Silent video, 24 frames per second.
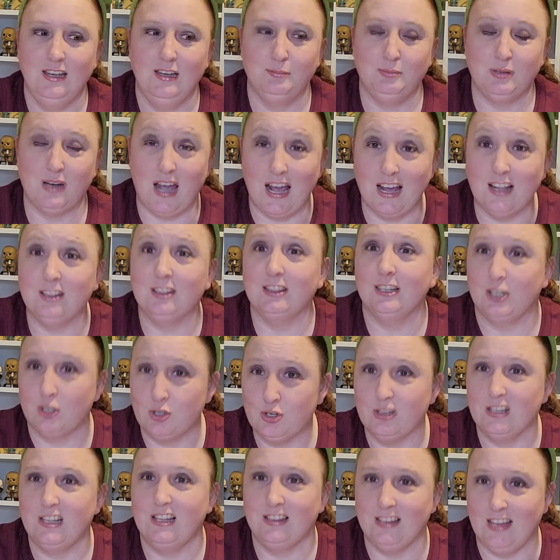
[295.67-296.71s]
But I
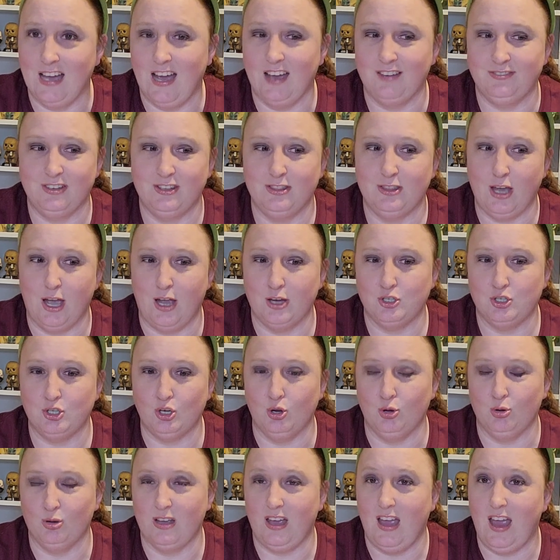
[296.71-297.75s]
literally laugh at that
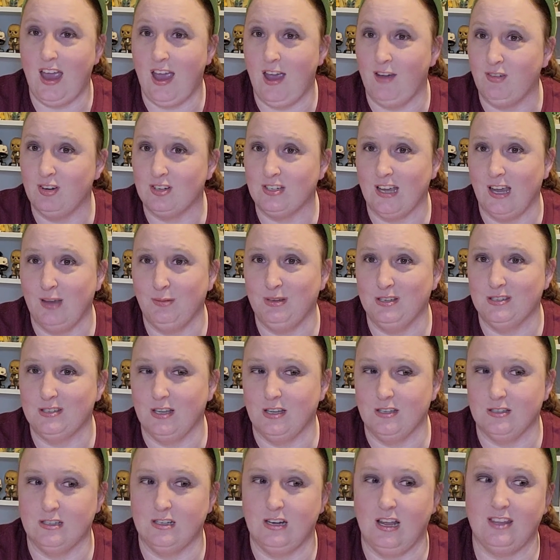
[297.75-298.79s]
joke every time he
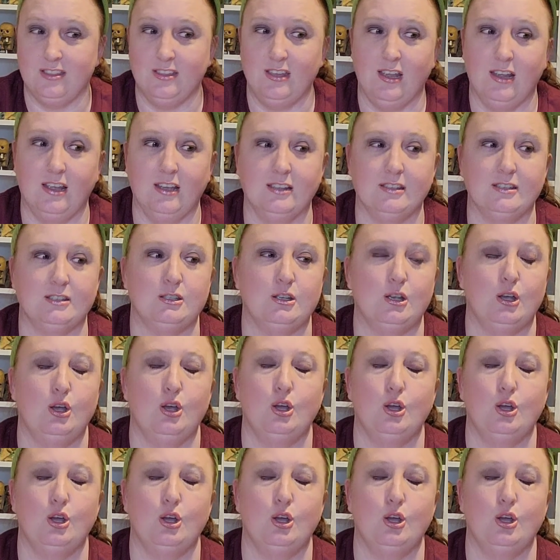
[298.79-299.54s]
says it. I think it's